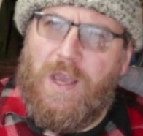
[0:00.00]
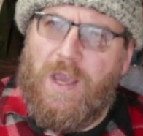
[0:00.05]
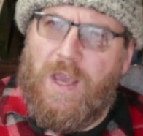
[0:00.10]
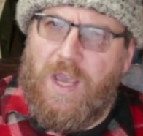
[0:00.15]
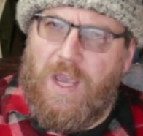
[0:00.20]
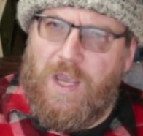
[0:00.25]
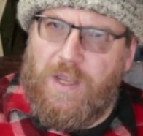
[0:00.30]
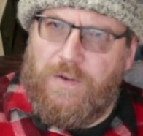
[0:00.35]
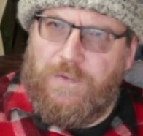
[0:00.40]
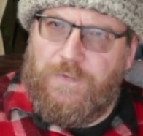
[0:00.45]

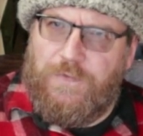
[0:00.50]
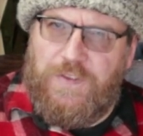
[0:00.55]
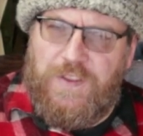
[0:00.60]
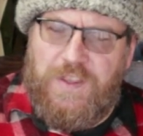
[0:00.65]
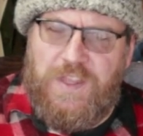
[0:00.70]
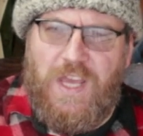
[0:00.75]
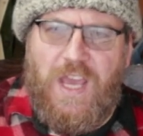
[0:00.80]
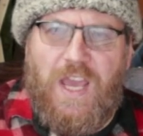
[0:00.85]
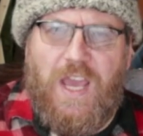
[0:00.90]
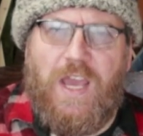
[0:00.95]
and for
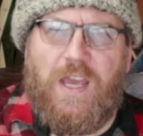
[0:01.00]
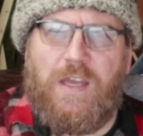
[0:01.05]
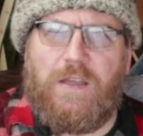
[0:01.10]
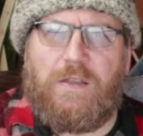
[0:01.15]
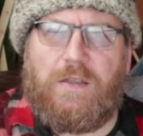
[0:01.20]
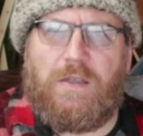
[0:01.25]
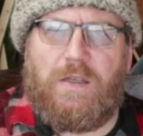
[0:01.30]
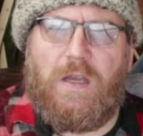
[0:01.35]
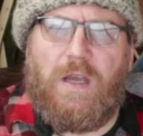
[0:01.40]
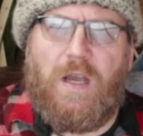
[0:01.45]
that
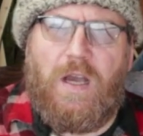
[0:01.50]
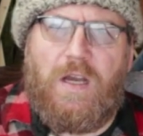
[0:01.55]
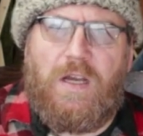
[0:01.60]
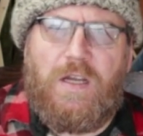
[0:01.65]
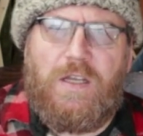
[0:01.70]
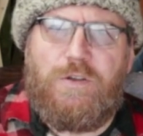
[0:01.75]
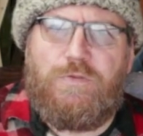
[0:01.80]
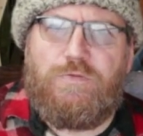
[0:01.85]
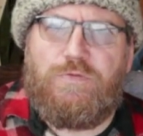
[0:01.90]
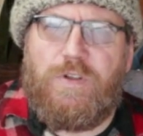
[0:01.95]

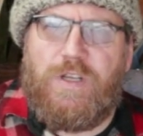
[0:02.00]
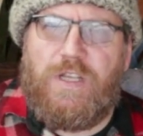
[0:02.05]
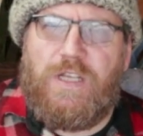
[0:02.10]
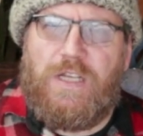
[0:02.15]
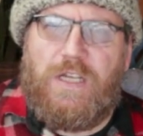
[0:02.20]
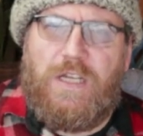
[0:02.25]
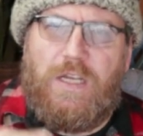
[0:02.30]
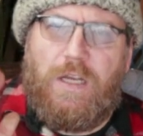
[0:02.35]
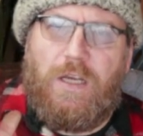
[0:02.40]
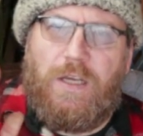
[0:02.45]
I
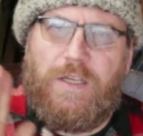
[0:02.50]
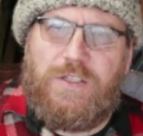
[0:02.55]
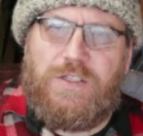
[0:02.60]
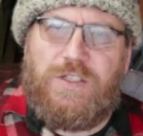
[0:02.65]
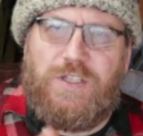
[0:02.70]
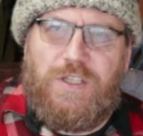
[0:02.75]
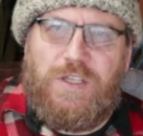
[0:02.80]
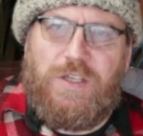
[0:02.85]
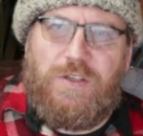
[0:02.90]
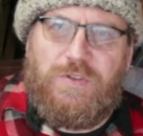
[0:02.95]
really like
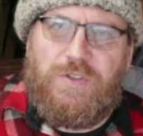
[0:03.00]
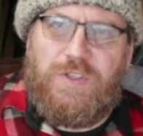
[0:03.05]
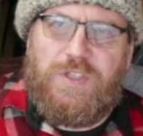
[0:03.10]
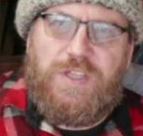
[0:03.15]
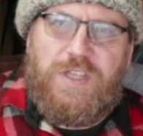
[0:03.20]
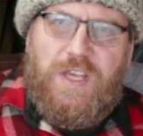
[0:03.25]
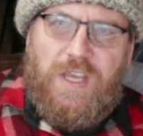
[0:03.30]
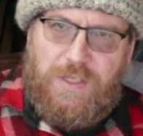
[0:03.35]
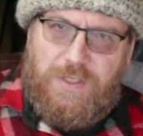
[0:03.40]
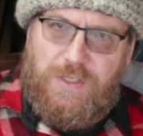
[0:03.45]
to use
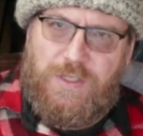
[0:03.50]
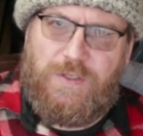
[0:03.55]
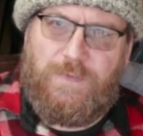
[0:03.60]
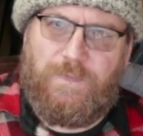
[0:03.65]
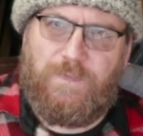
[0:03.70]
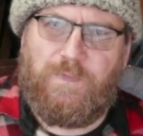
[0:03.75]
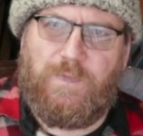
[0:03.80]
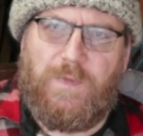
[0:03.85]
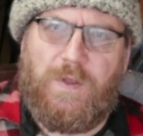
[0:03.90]
this.